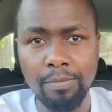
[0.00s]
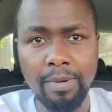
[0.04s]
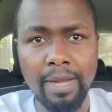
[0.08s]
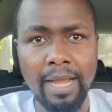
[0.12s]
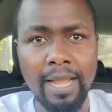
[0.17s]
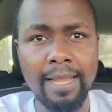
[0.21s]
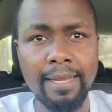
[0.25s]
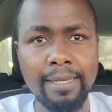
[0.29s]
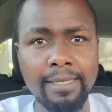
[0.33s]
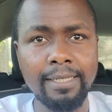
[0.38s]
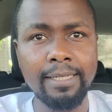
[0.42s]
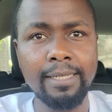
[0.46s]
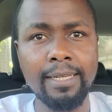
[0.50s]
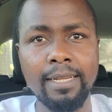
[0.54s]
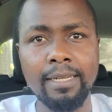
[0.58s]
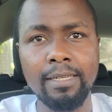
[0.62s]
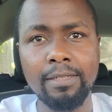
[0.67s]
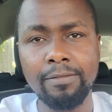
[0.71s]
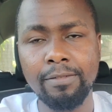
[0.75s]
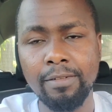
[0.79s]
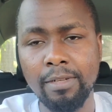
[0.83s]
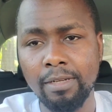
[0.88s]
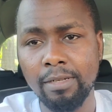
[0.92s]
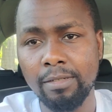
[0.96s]
buy a
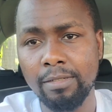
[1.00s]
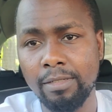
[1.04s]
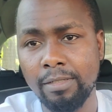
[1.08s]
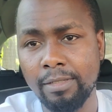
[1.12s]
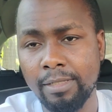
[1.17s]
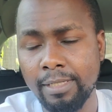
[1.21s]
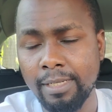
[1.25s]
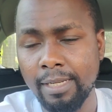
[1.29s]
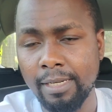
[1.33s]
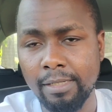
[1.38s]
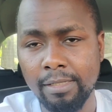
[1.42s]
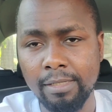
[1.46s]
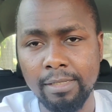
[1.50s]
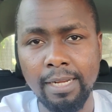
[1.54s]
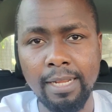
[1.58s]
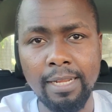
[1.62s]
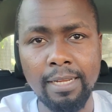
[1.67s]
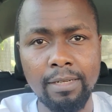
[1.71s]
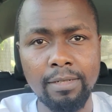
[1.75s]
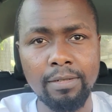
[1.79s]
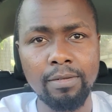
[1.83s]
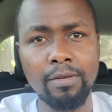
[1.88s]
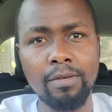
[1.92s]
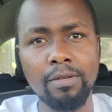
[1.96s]
ticket if you're using a
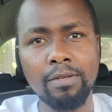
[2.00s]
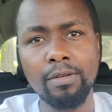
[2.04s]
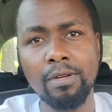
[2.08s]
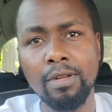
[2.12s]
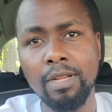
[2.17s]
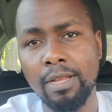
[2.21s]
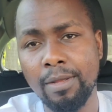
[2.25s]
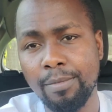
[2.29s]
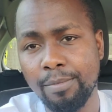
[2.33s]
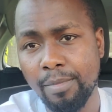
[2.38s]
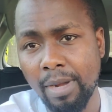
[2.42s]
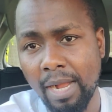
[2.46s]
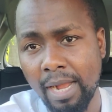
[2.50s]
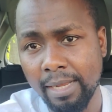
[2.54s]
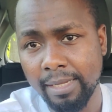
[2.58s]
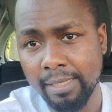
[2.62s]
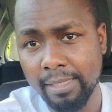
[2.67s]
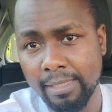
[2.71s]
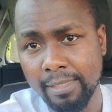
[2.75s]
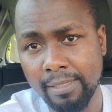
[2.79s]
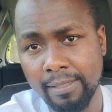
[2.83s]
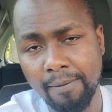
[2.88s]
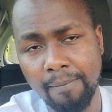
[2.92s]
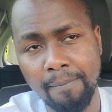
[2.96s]
train or a
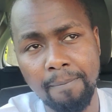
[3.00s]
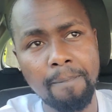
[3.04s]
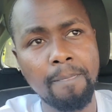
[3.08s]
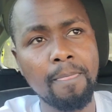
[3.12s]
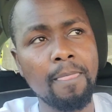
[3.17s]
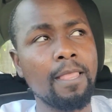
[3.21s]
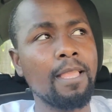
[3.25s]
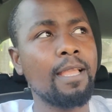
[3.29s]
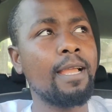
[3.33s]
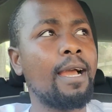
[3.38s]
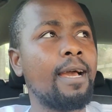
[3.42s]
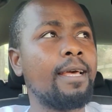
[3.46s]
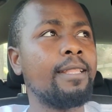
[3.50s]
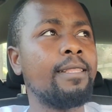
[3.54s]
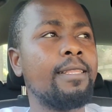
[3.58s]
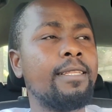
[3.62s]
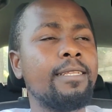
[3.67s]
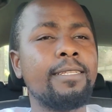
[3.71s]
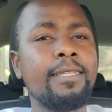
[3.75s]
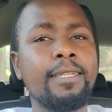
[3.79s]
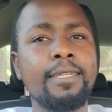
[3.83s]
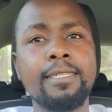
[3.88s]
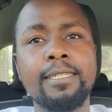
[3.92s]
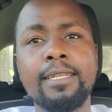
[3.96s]
bus, and
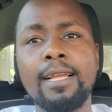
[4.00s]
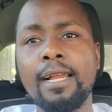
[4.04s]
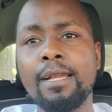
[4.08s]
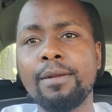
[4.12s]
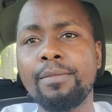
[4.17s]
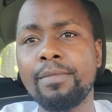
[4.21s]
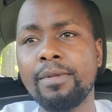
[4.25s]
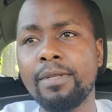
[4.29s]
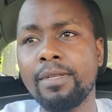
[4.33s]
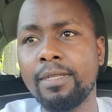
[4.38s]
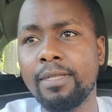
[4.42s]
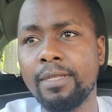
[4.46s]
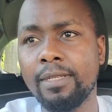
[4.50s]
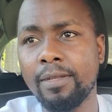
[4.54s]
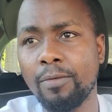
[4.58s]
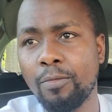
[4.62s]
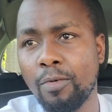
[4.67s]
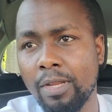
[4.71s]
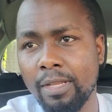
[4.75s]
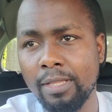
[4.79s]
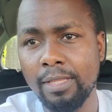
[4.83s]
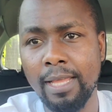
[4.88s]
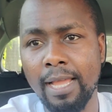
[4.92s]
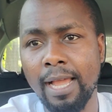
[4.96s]
these things can be,
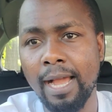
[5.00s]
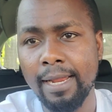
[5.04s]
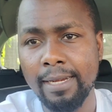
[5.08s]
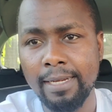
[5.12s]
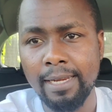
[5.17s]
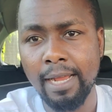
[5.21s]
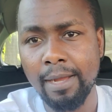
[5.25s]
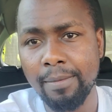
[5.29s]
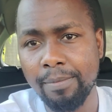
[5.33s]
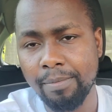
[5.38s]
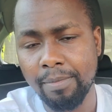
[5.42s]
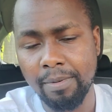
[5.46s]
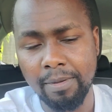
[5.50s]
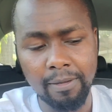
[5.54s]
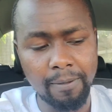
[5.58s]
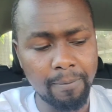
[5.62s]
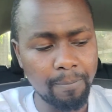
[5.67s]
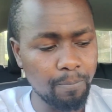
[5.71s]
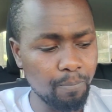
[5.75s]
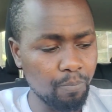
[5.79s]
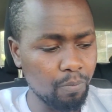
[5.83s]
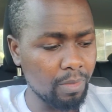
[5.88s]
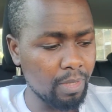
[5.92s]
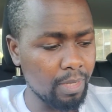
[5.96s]
when they add up
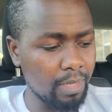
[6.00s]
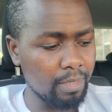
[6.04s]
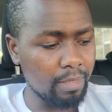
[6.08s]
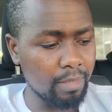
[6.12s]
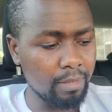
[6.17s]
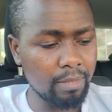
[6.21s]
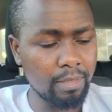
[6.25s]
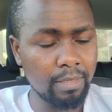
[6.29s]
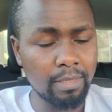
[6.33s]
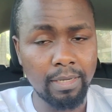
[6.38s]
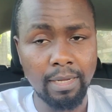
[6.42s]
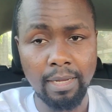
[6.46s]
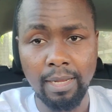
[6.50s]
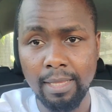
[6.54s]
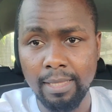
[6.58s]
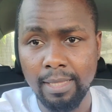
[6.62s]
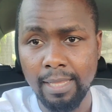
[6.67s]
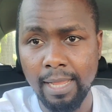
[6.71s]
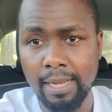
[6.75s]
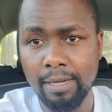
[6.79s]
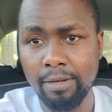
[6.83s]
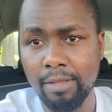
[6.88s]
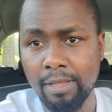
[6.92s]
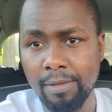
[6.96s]

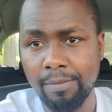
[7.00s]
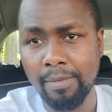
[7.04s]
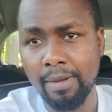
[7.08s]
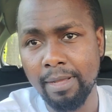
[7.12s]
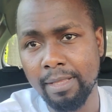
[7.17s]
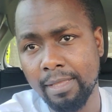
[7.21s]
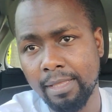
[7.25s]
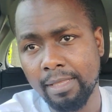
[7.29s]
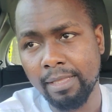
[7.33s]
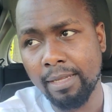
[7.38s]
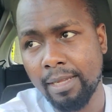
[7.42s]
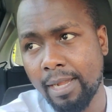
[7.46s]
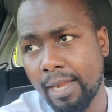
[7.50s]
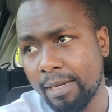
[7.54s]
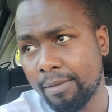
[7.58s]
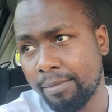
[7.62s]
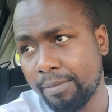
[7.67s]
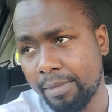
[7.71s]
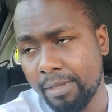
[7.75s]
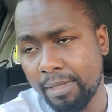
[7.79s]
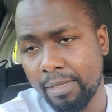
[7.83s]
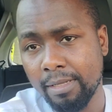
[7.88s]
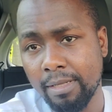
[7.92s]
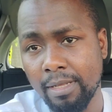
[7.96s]
at the end of the month,
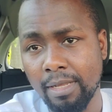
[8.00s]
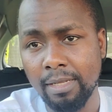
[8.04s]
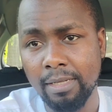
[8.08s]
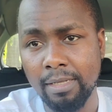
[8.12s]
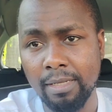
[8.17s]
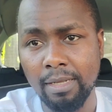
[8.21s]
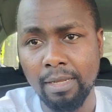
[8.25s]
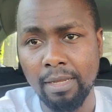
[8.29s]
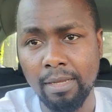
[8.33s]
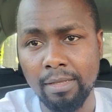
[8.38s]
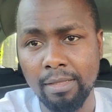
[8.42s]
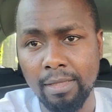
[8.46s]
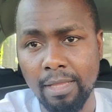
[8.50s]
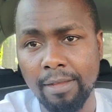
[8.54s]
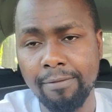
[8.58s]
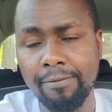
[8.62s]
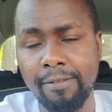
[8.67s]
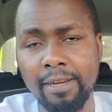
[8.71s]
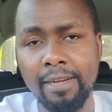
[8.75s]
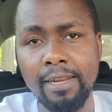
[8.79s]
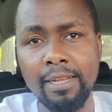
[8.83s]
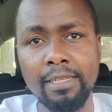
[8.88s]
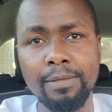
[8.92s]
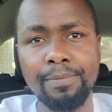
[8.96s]
can be, they're
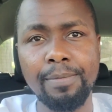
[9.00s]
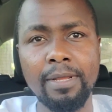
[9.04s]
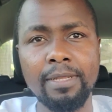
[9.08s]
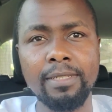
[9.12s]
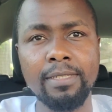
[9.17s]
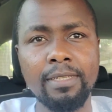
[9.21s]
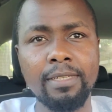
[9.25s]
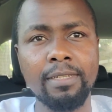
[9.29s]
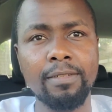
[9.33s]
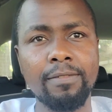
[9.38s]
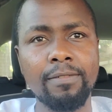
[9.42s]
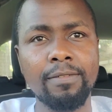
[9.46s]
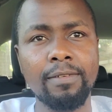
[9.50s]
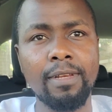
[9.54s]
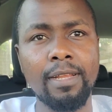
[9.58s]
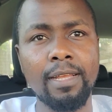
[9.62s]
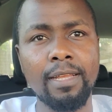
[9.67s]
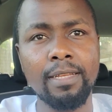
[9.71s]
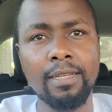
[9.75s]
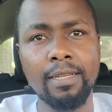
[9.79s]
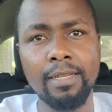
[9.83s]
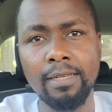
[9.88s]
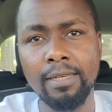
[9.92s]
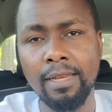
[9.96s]
very expensive.
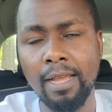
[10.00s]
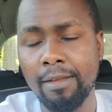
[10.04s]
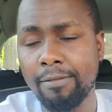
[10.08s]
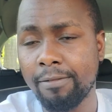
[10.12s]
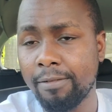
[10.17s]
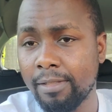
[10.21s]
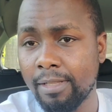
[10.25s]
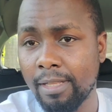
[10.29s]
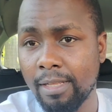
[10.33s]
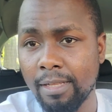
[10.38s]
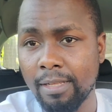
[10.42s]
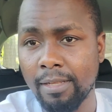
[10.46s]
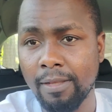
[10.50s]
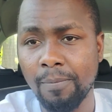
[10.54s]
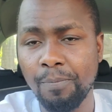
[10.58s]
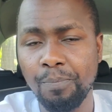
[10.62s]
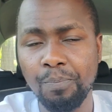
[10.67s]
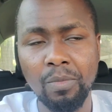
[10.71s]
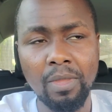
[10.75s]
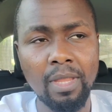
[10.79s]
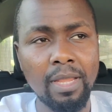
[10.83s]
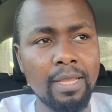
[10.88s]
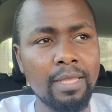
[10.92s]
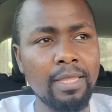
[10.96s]
Like life in
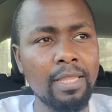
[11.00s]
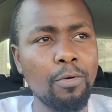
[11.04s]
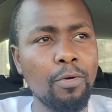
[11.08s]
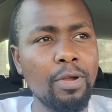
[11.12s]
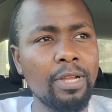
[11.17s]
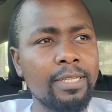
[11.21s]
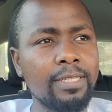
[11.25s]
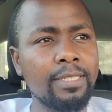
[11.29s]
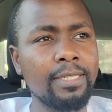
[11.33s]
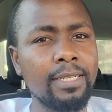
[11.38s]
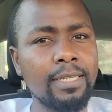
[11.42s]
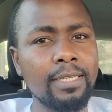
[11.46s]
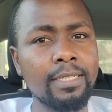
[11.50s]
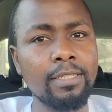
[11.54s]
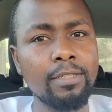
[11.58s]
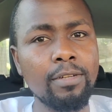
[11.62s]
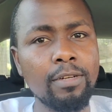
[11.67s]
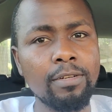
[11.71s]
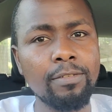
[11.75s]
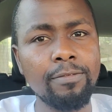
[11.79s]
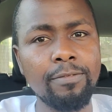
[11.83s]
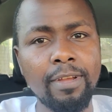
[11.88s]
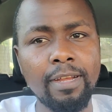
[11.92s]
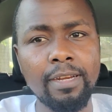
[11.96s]
the West is
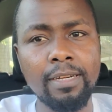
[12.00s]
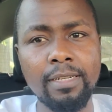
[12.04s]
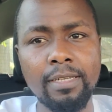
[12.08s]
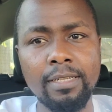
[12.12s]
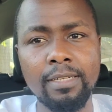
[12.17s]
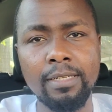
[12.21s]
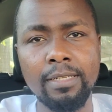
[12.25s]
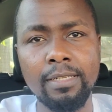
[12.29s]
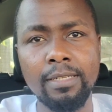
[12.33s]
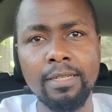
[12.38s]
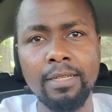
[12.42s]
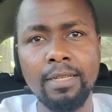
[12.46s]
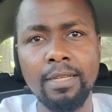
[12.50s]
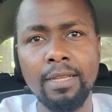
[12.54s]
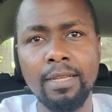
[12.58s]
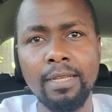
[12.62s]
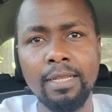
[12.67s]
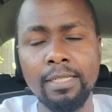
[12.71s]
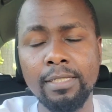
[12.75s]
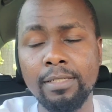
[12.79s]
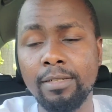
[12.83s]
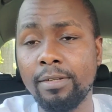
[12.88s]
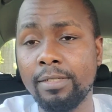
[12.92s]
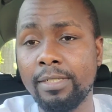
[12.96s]
not very,
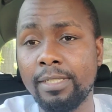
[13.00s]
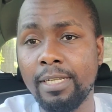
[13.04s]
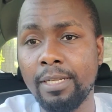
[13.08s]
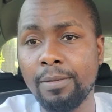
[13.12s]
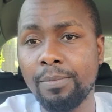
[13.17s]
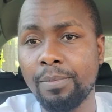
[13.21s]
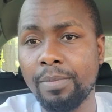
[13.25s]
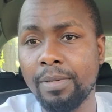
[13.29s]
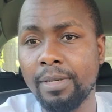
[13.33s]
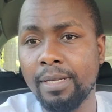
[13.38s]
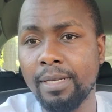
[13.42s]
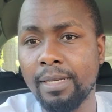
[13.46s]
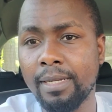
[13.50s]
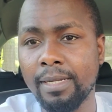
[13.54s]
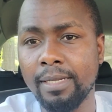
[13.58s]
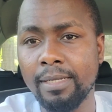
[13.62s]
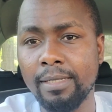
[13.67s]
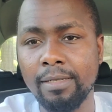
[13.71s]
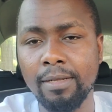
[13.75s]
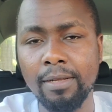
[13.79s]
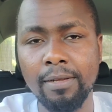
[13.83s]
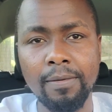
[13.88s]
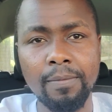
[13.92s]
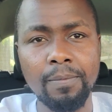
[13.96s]
it's not cheap.
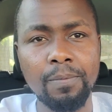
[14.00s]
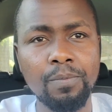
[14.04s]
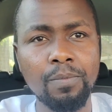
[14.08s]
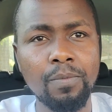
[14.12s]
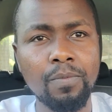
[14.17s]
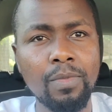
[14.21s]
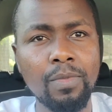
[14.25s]
You know,